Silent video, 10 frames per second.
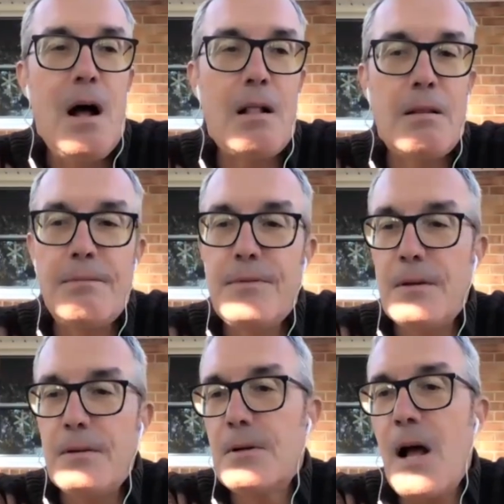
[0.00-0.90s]
all of
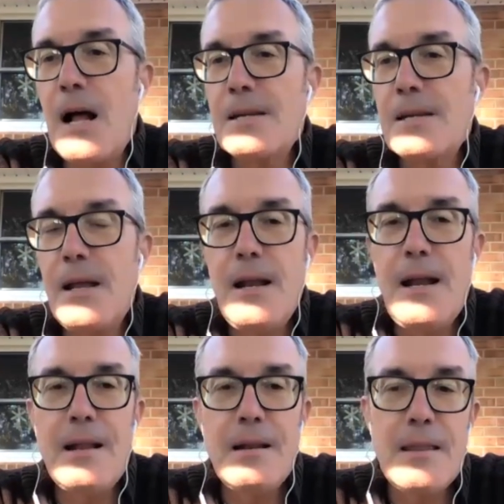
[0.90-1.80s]
the content
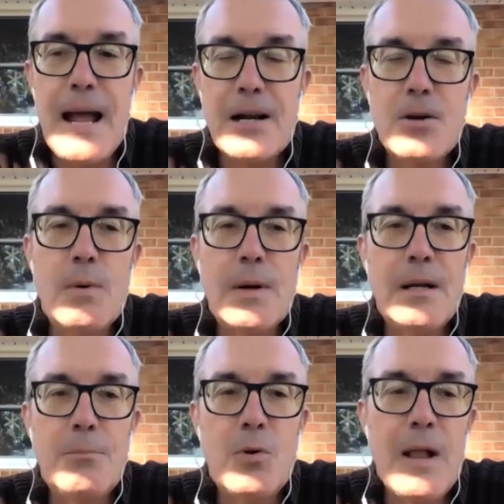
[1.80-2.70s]
in that
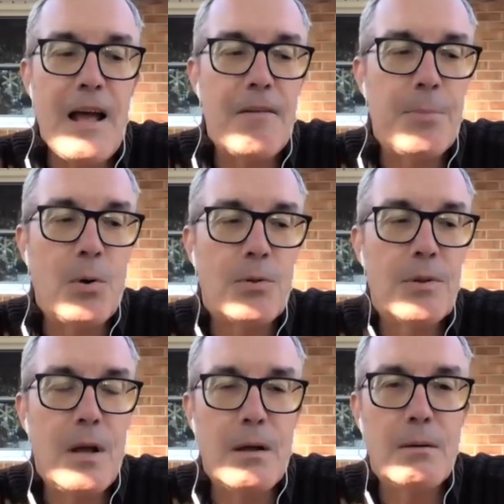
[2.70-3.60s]
curriculum will have both
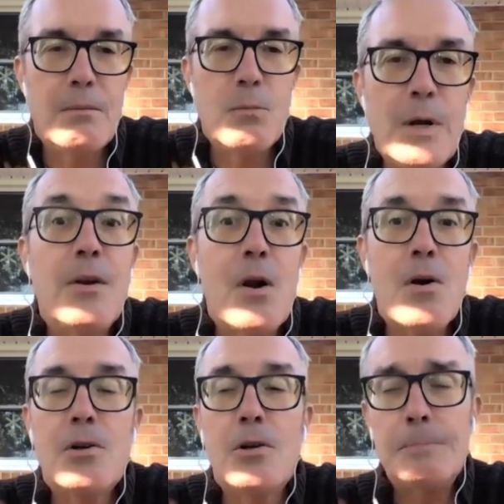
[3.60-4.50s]
a written
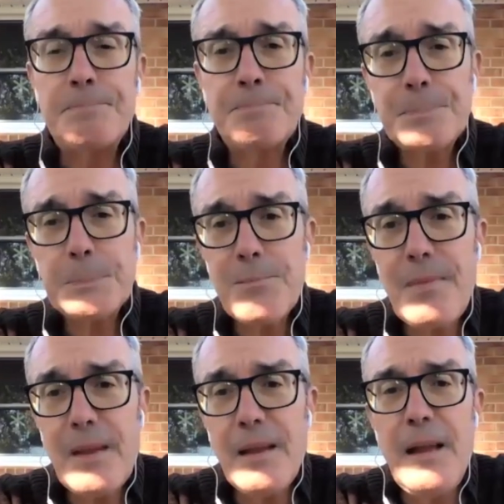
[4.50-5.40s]
article
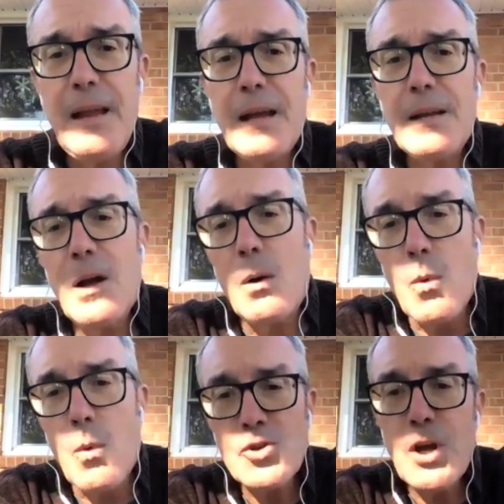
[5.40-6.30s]
and a
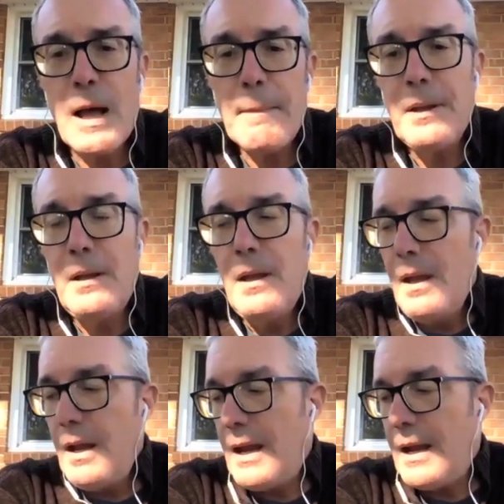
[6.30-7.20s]
workshop.
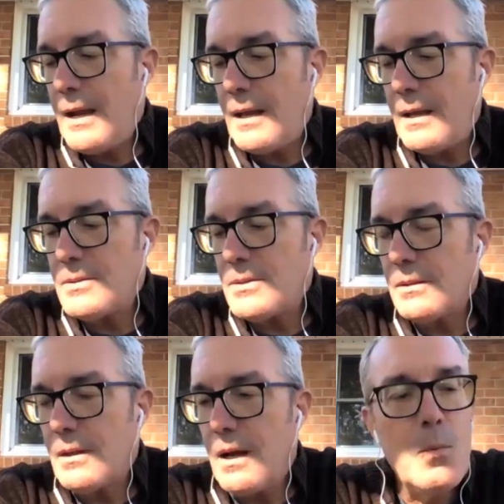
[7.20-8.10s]
And
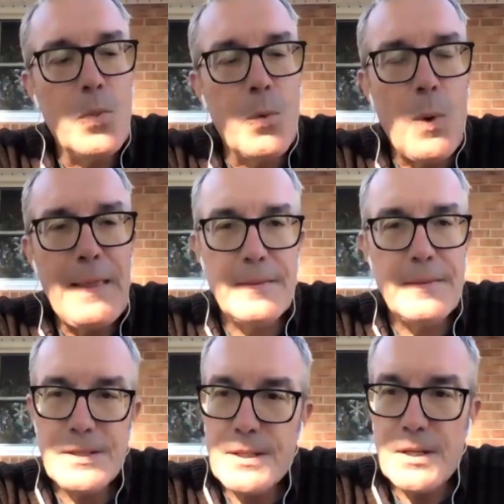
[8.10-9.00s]
the way
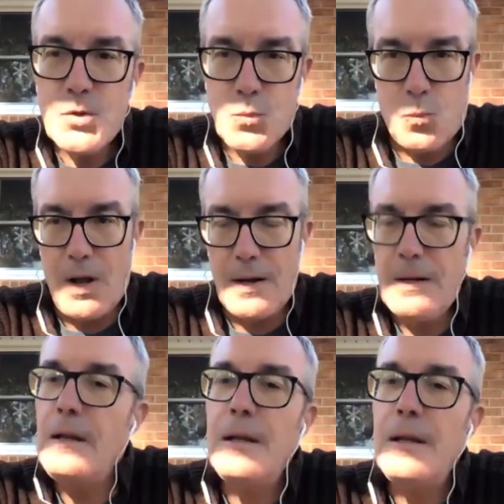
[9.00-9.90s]
that these things
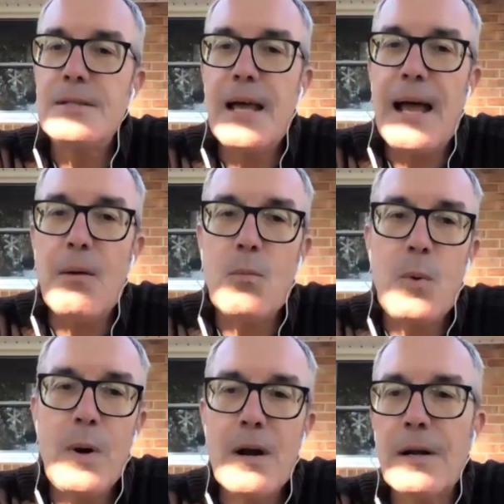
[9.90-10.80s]
run is that
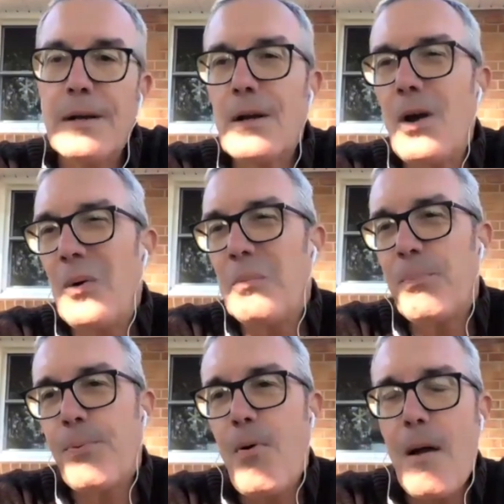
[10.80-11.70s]
we are going to go
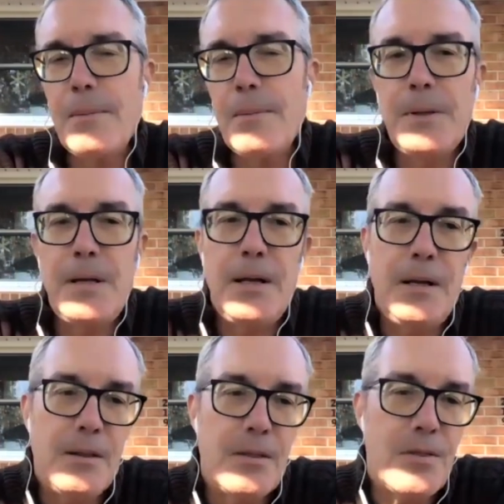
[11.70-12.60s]

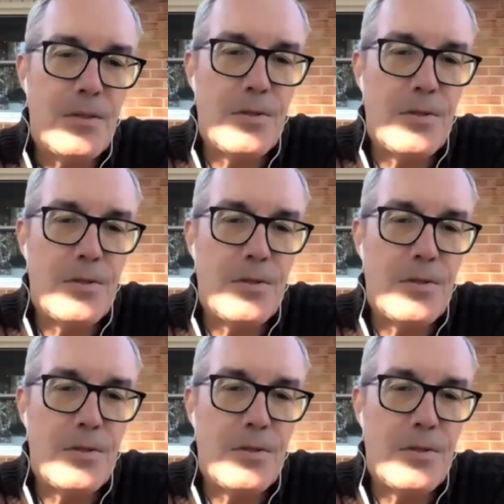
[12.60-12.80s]
probably